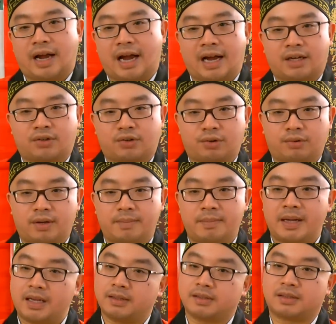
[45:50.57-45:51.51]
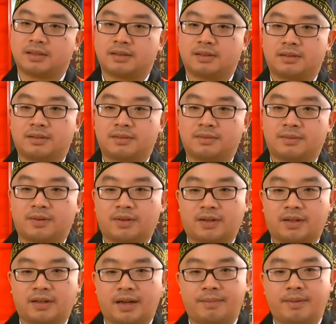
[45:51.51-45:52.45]
actually means?
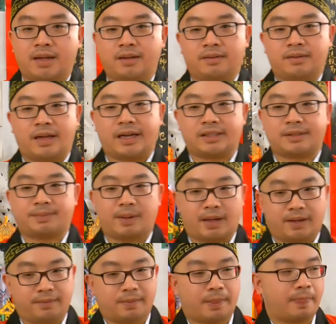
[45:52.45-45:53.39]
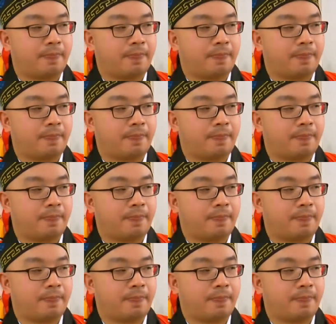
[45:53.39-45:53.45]
Let me explain.